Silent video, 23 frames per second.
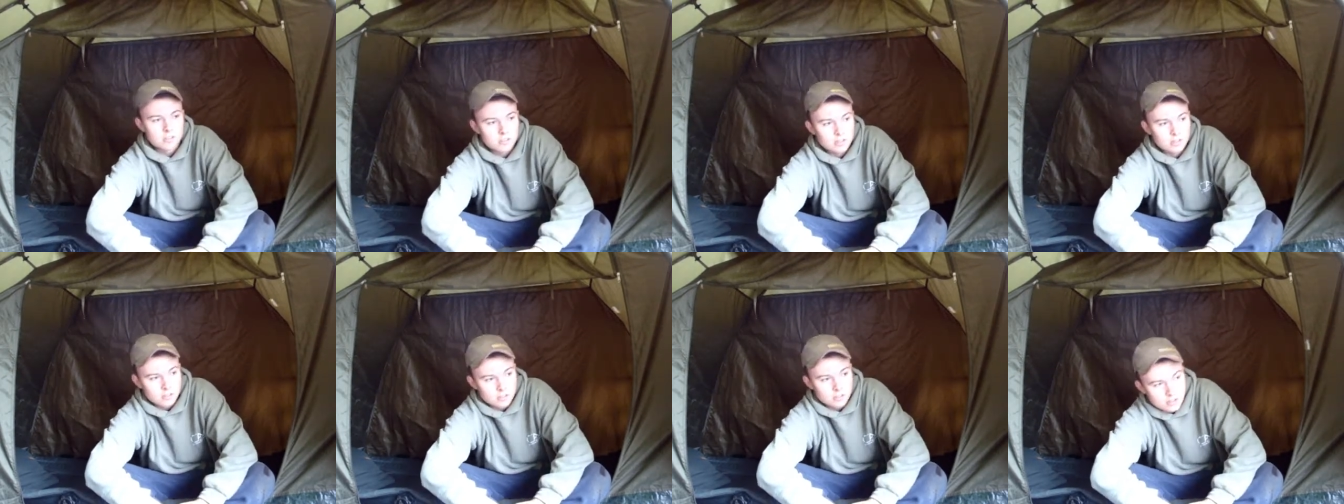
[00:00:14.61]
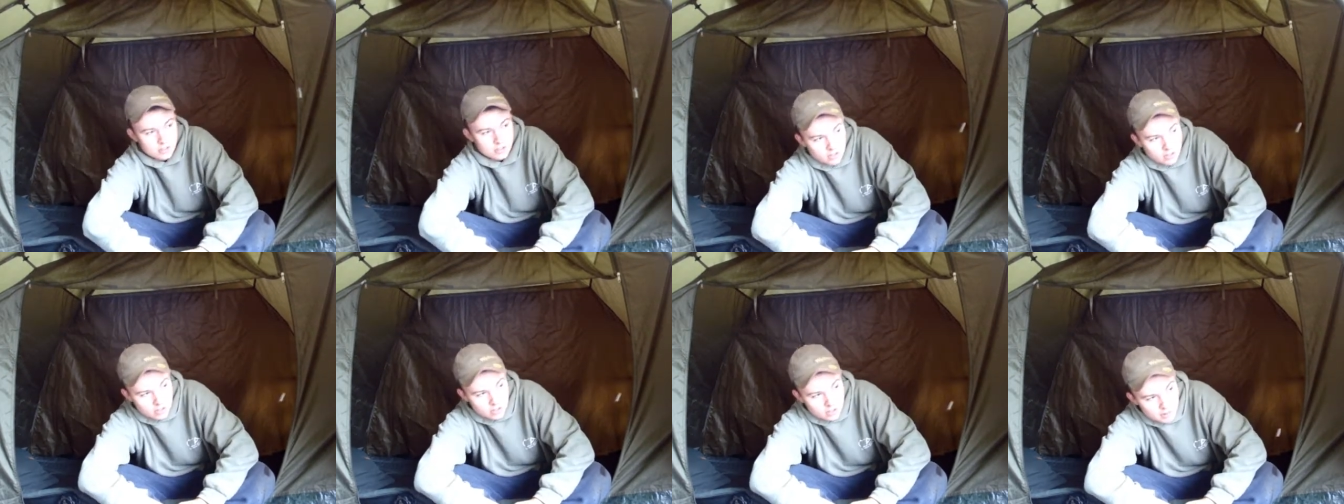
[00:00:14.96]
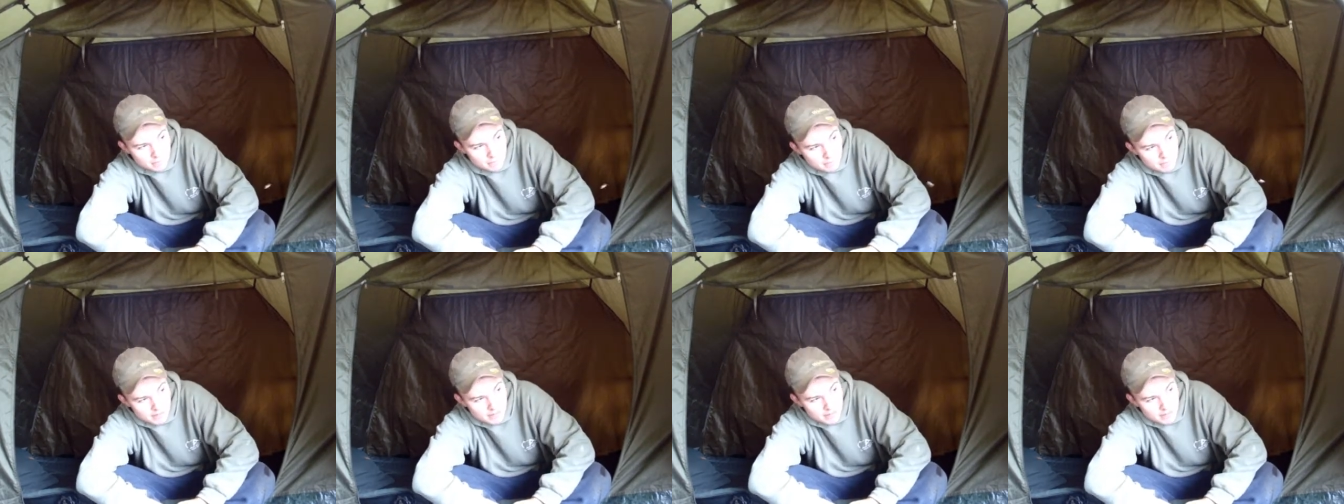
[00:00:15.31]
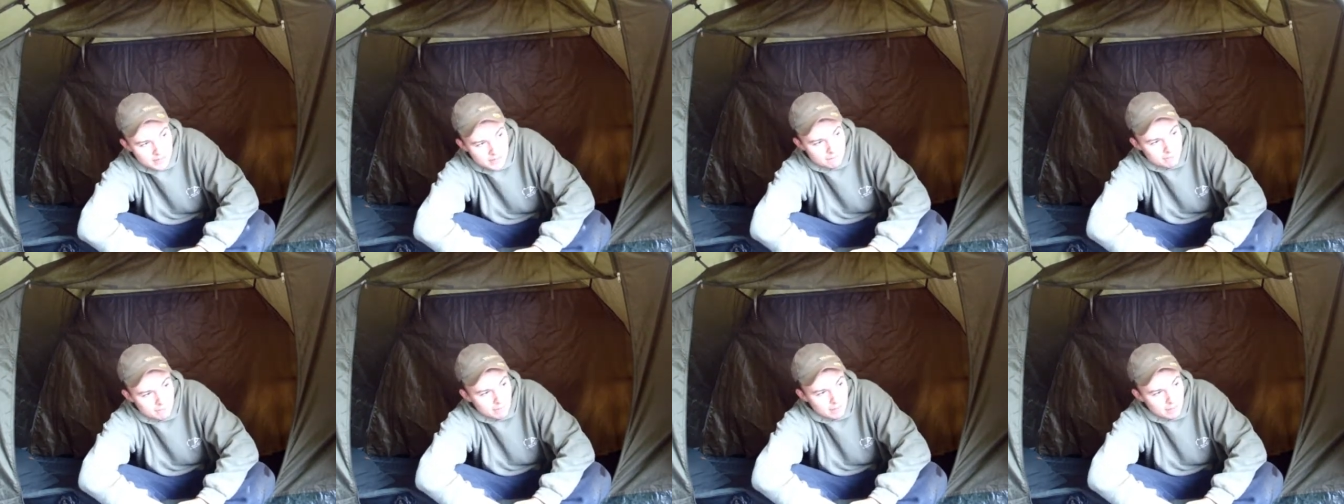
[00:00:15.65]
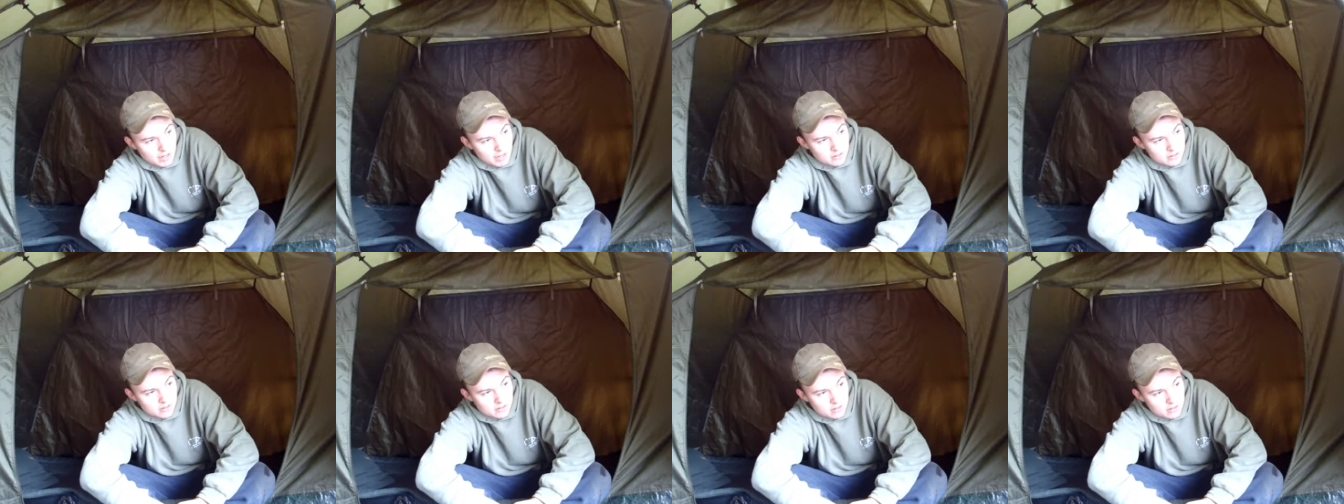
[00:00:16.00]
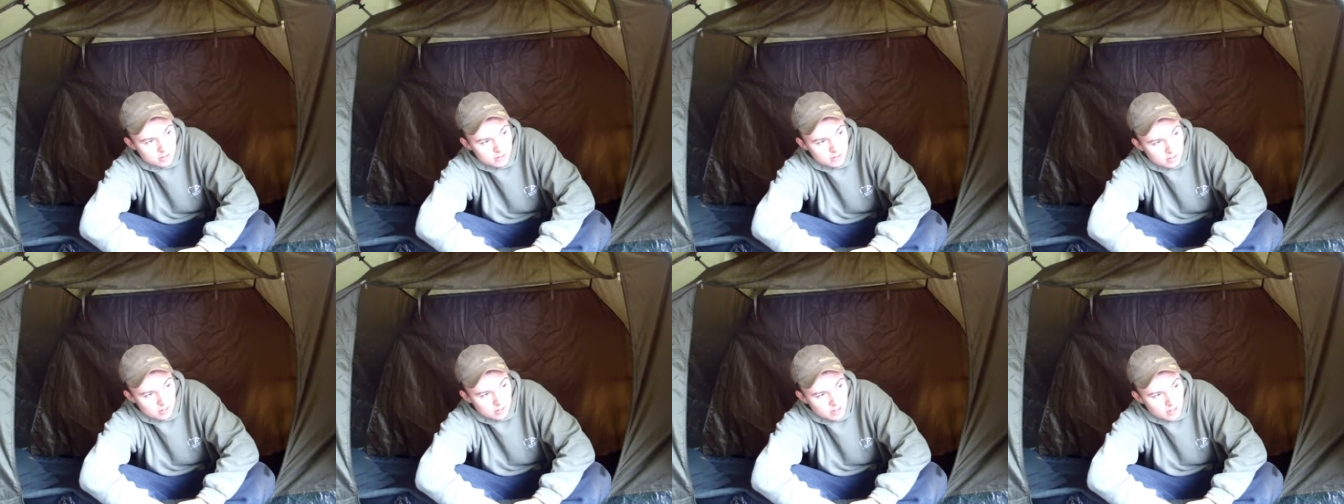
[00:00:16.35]
so I decided to come back down to
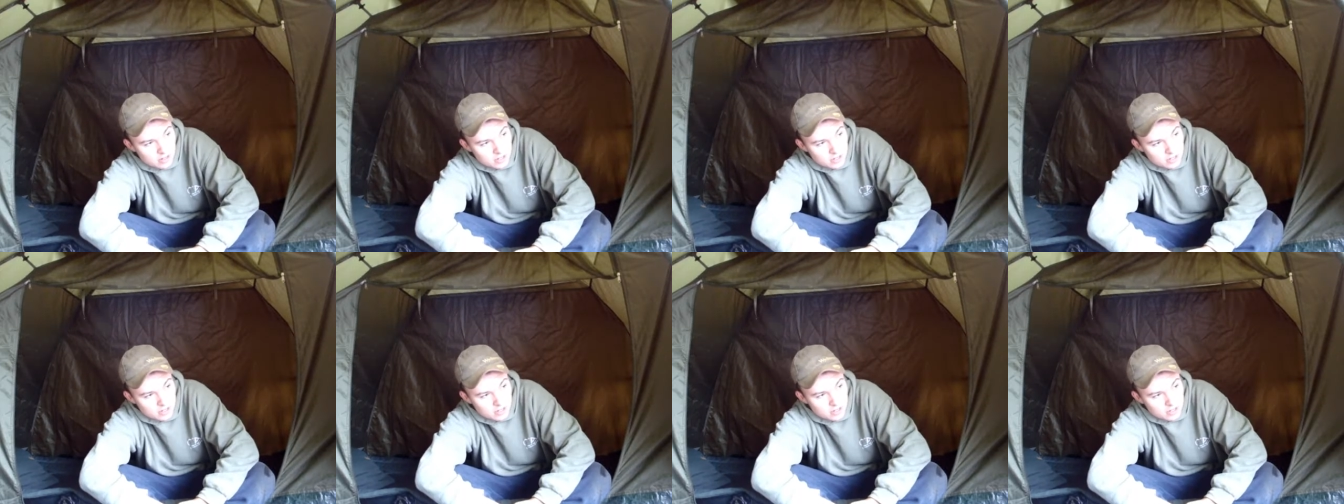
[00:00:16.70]
Blunts.